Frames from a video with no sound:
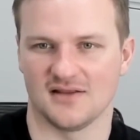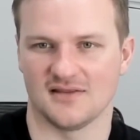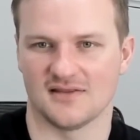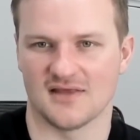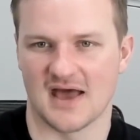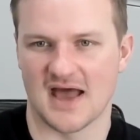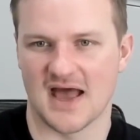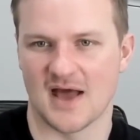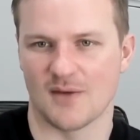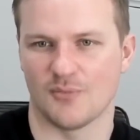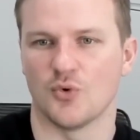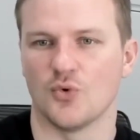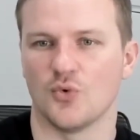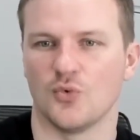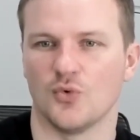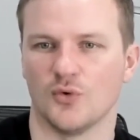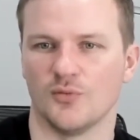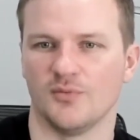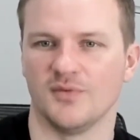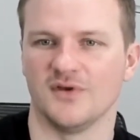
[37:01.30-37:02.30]
that Apple
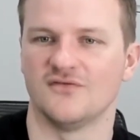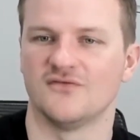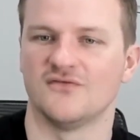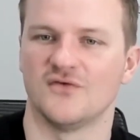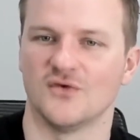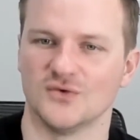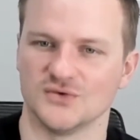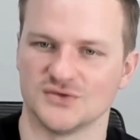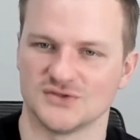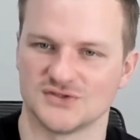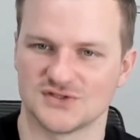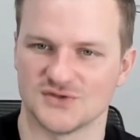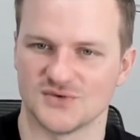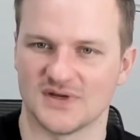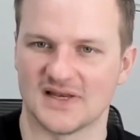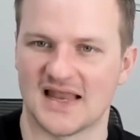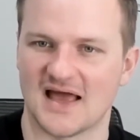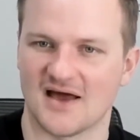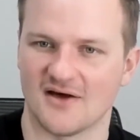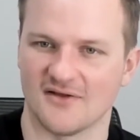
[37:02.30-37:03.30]
will be forced to
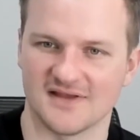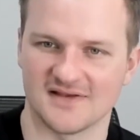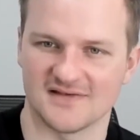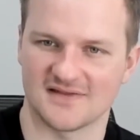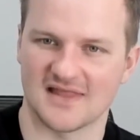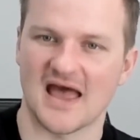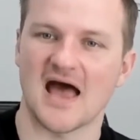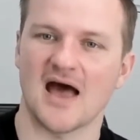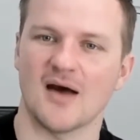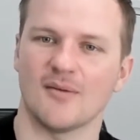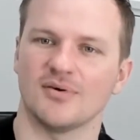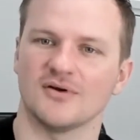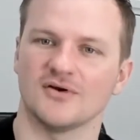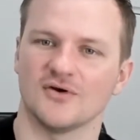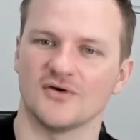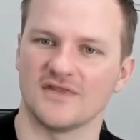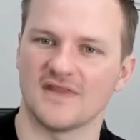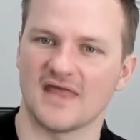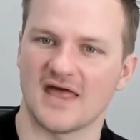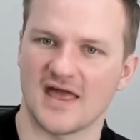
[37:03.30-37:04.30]
allow this to happen
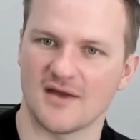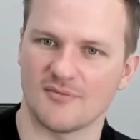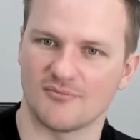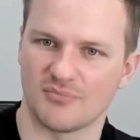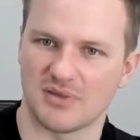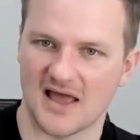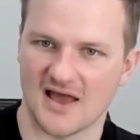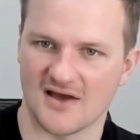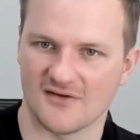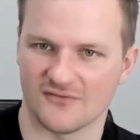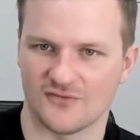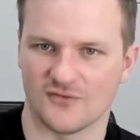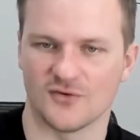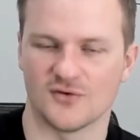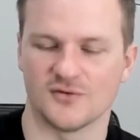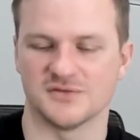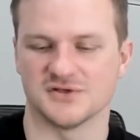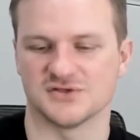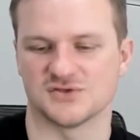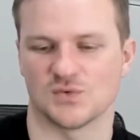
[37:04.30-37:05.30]
on their
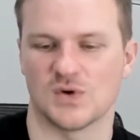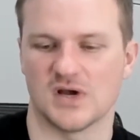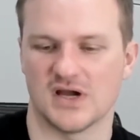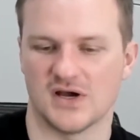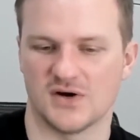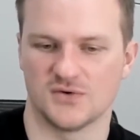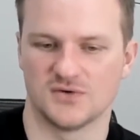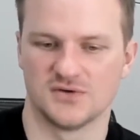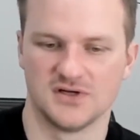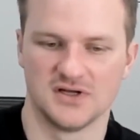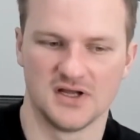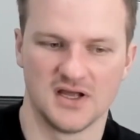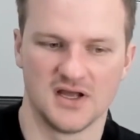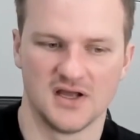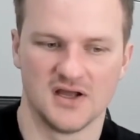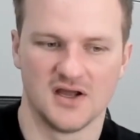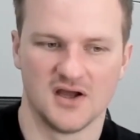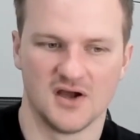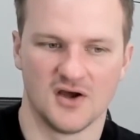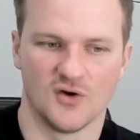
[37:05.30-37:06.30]
platform as well,
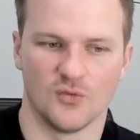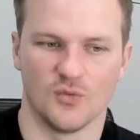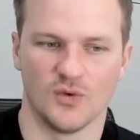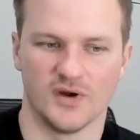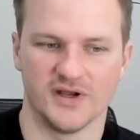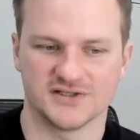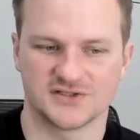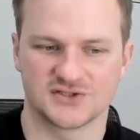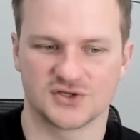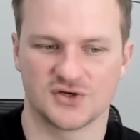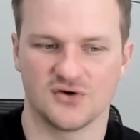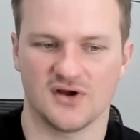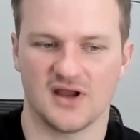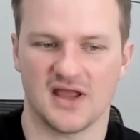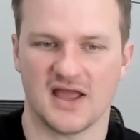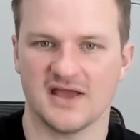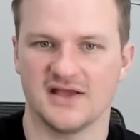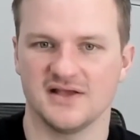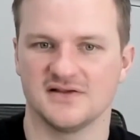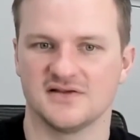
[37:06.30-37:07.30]
which
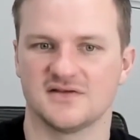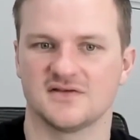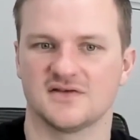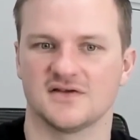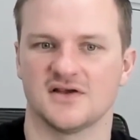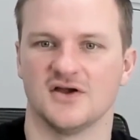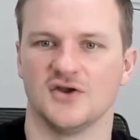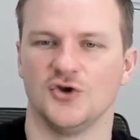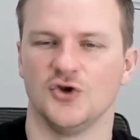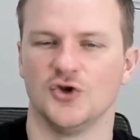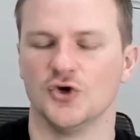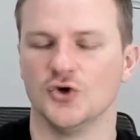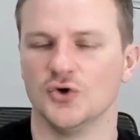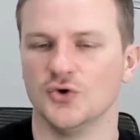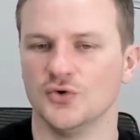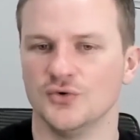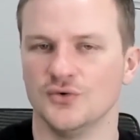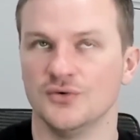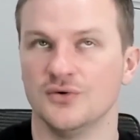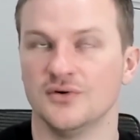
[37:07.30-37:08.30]
creates a
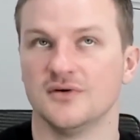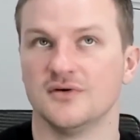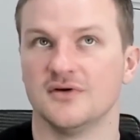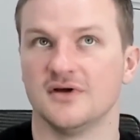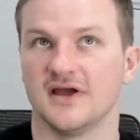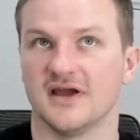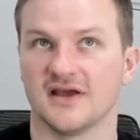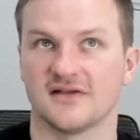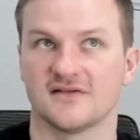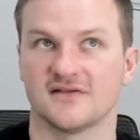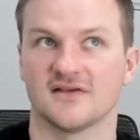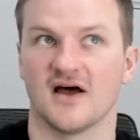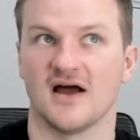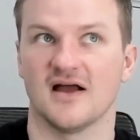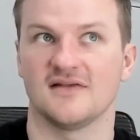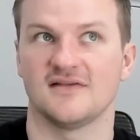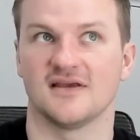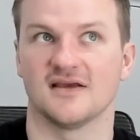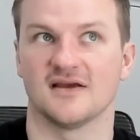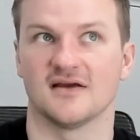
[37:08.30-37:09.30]
new,
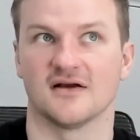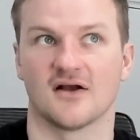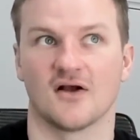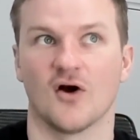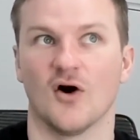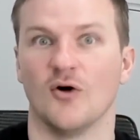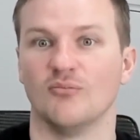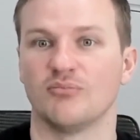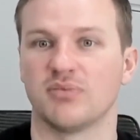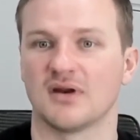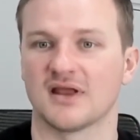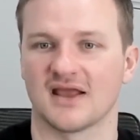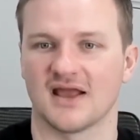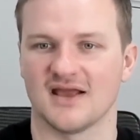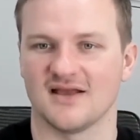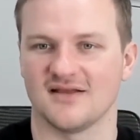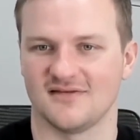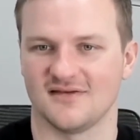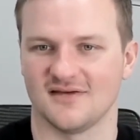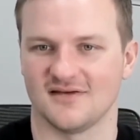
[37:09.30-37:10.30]
exciting and
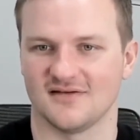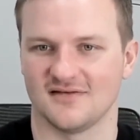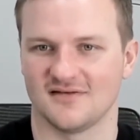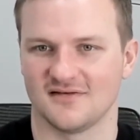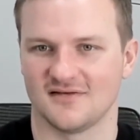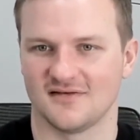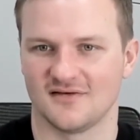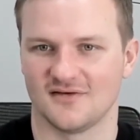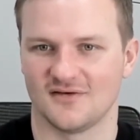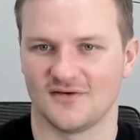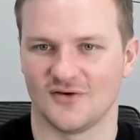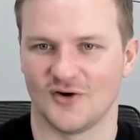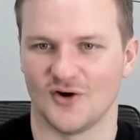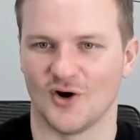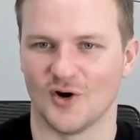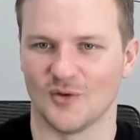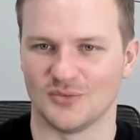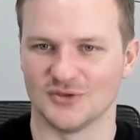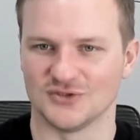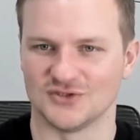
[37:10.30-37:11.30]
complicated
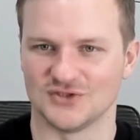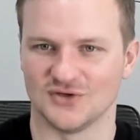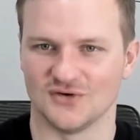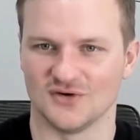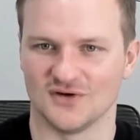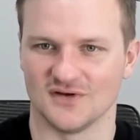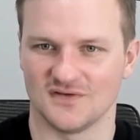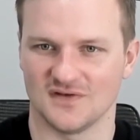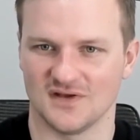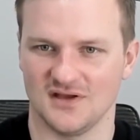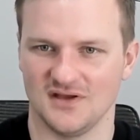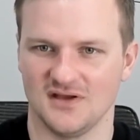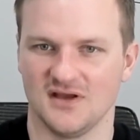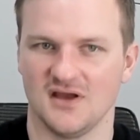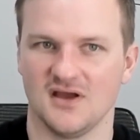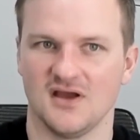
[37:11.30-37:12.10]
opportunity